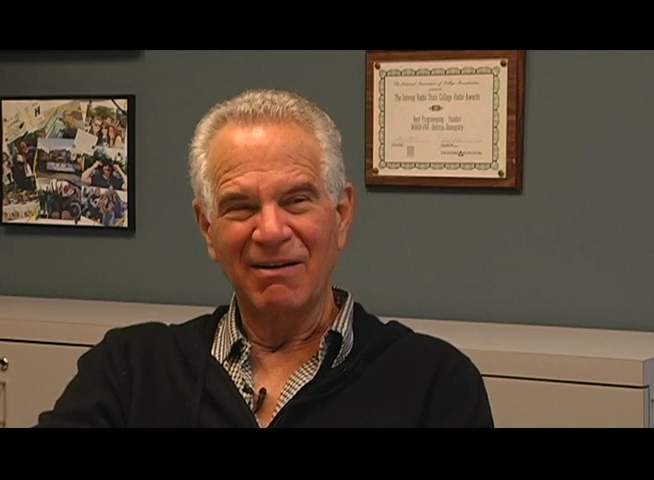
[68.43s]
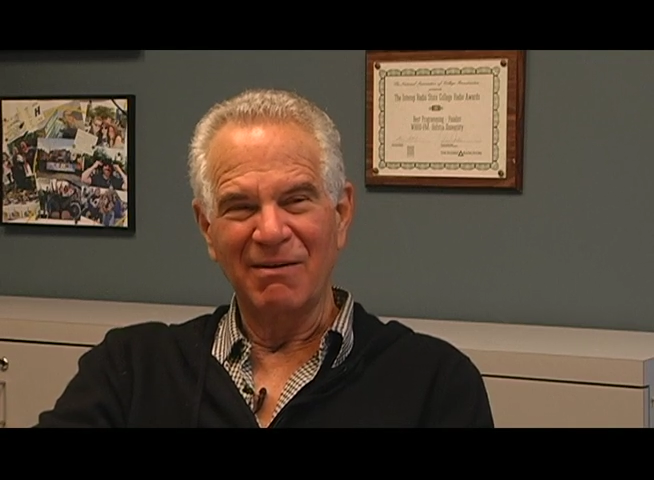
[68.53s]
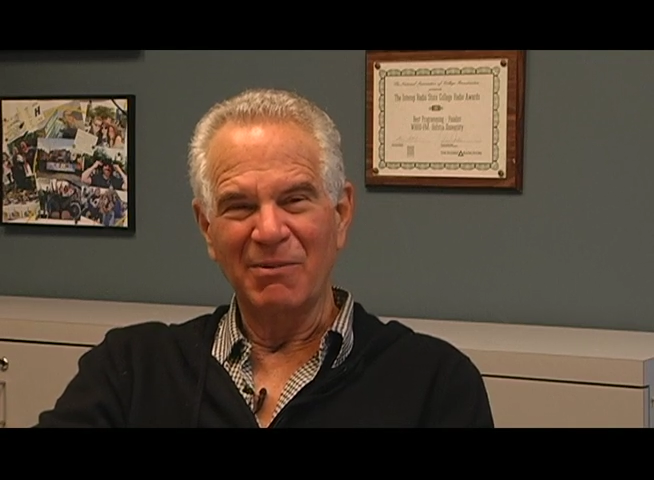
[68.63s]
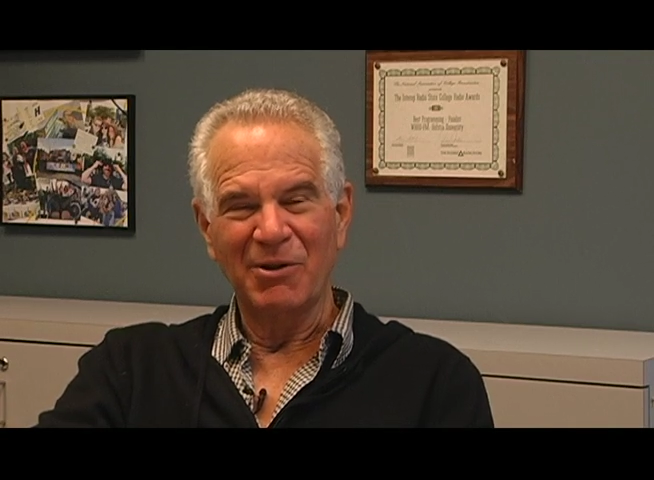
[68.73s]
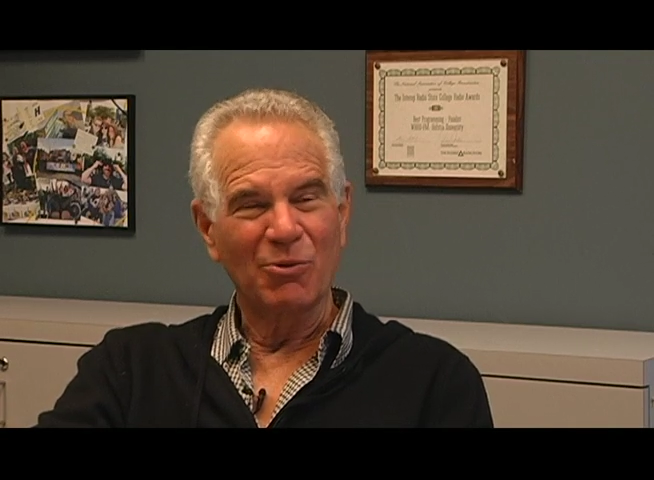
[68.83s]

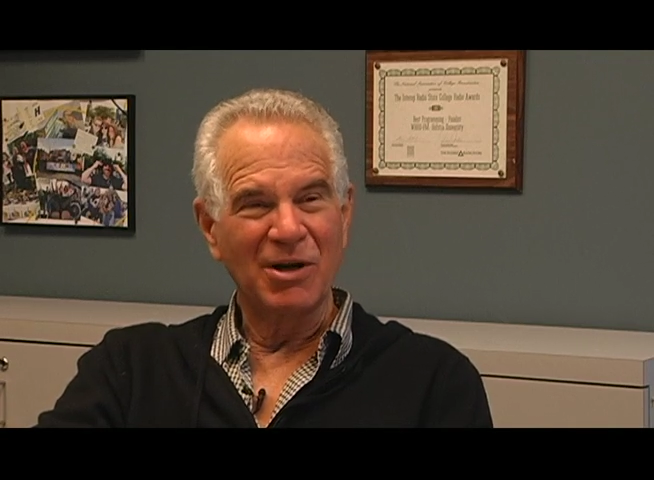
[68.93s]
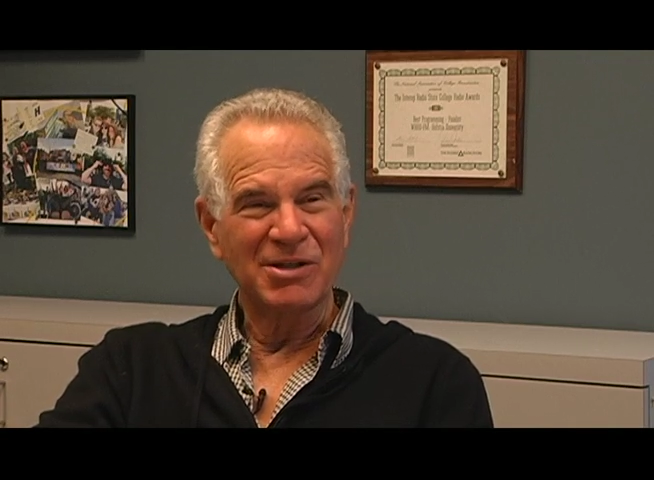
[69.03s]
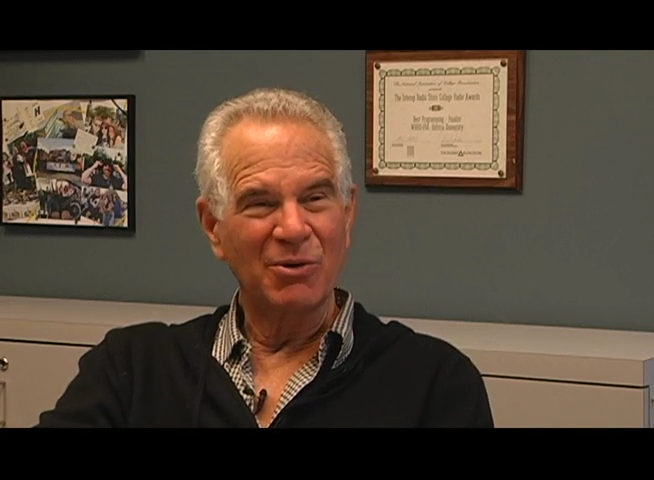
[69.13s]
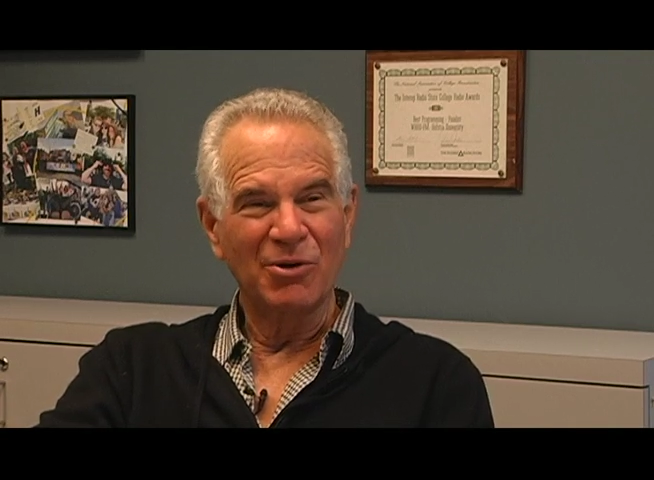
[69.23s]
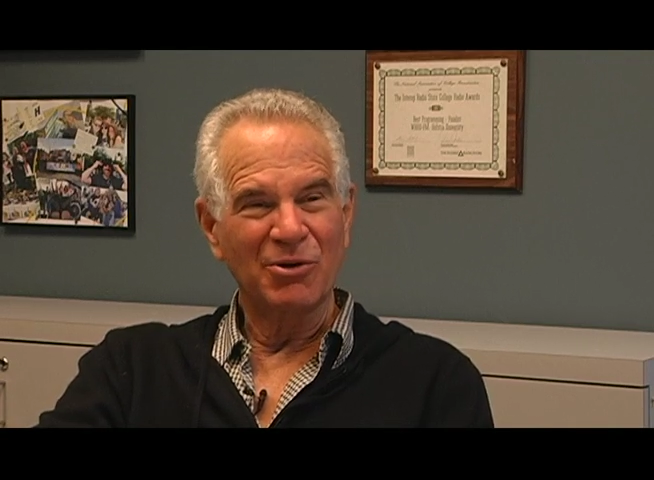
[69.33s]

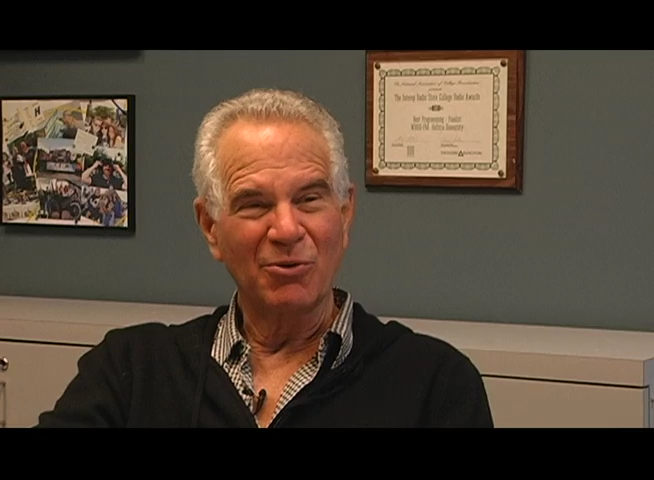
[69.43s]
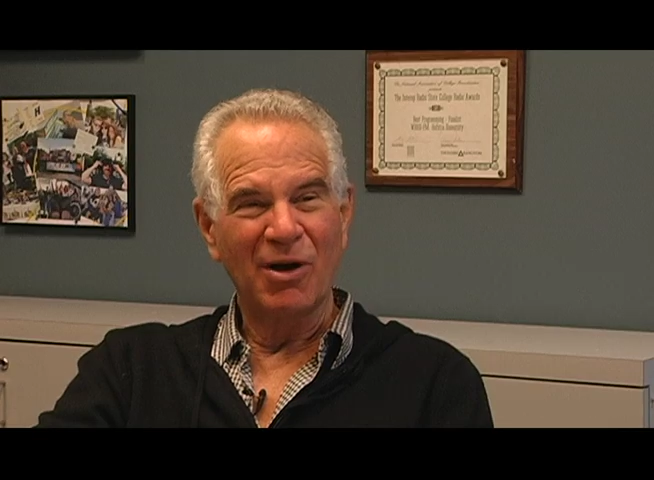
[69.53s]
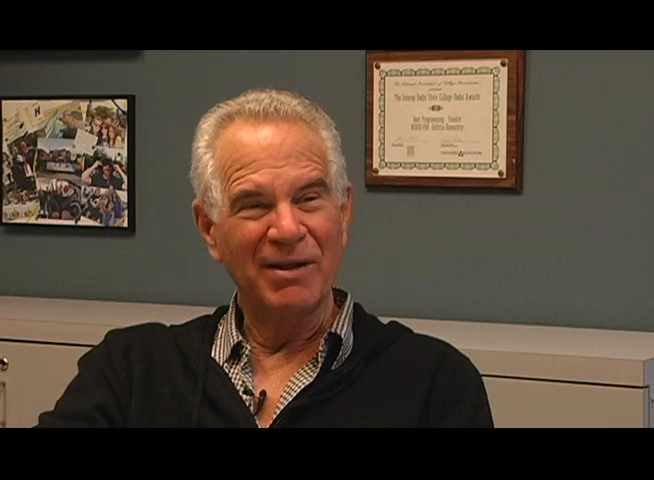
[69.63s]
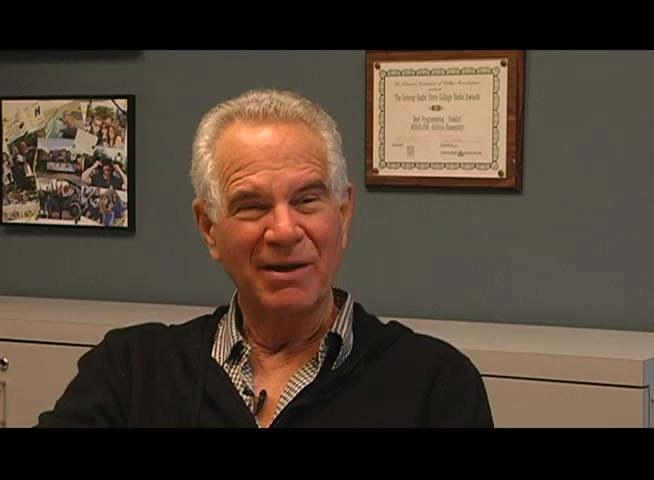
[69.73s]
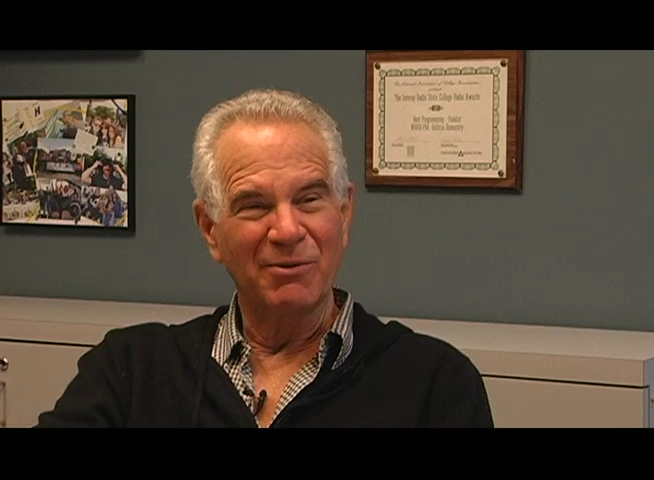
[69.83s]
Otherwise, I wonder
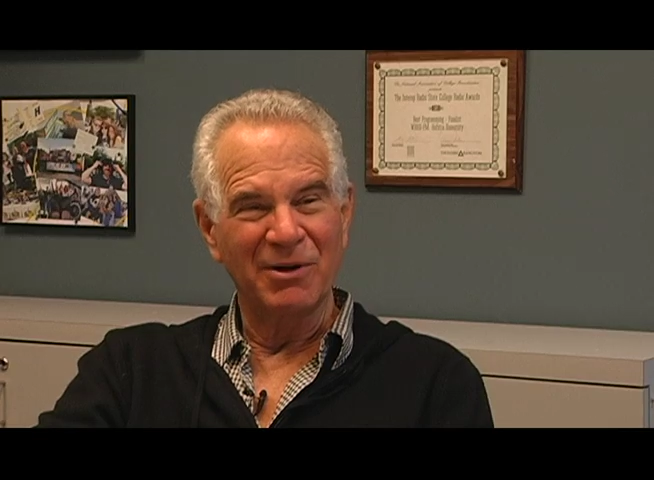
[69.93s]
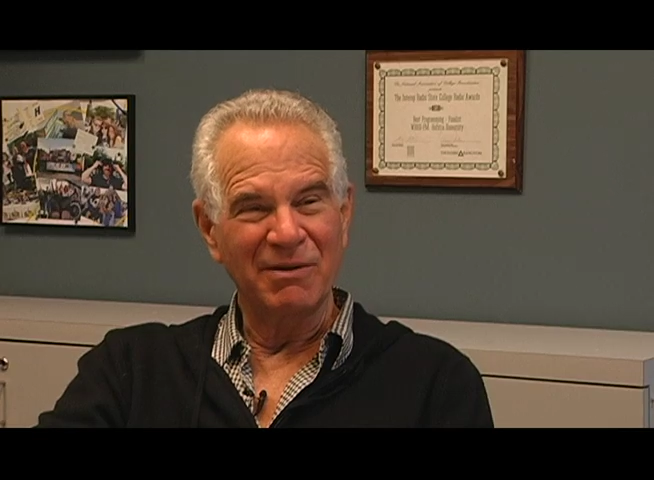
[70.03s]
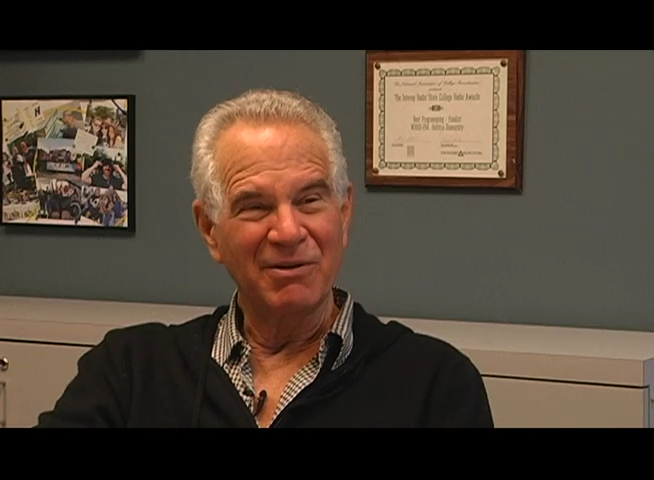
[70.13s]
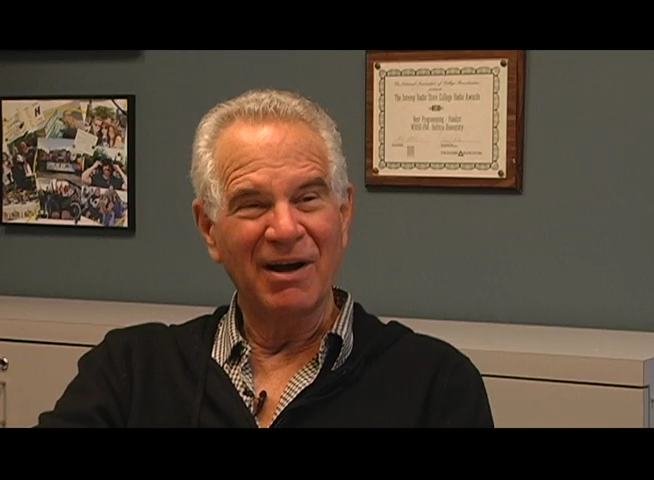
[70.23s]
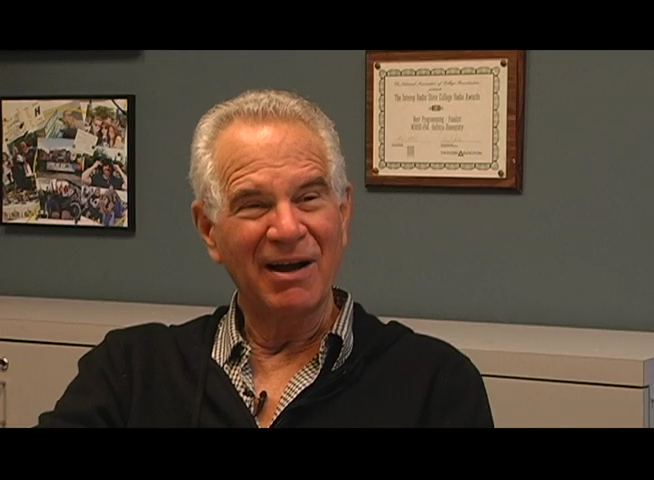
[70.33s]
why they would
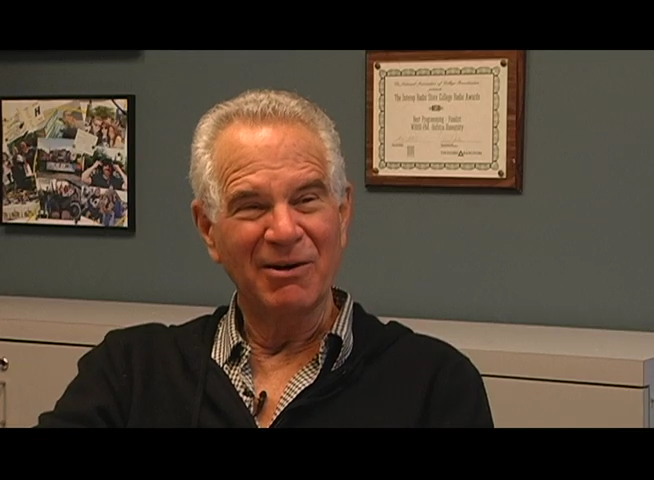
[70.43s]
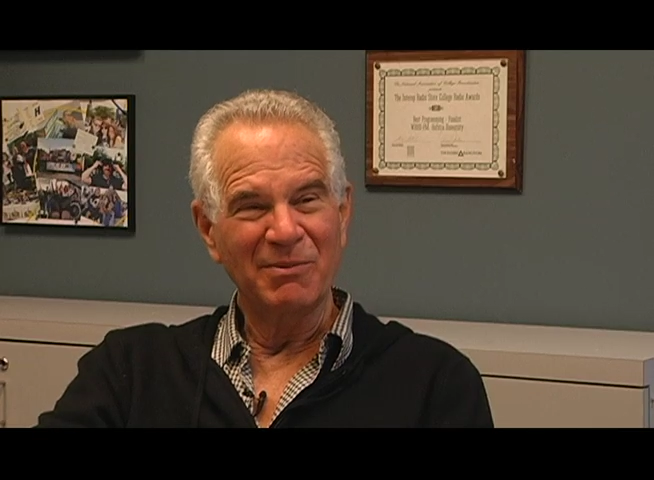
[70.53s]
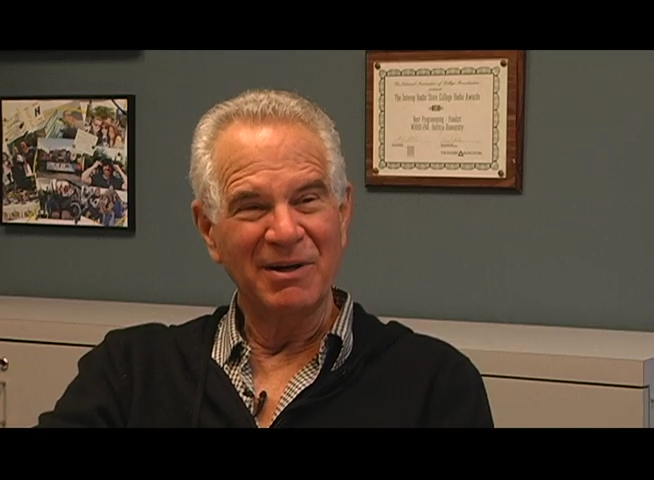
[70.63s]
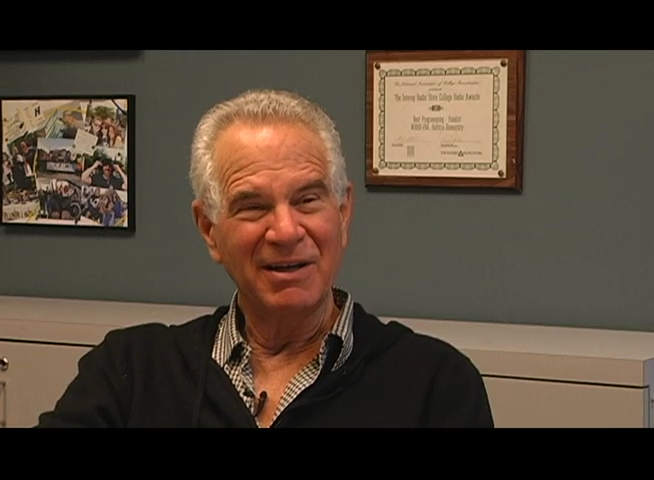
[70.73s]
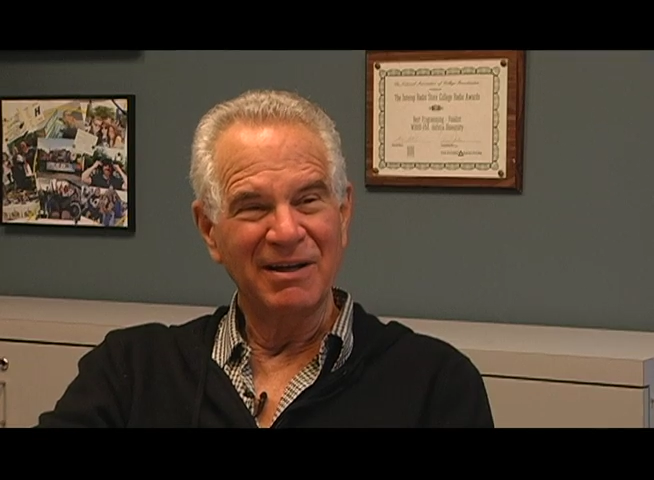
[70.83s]
even hire
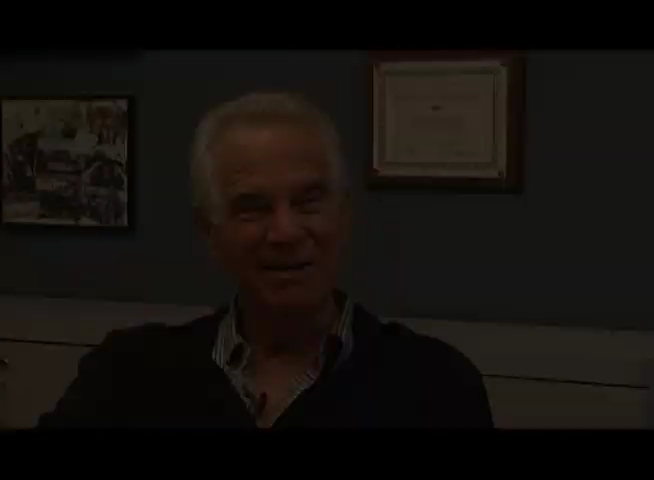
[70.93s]
me.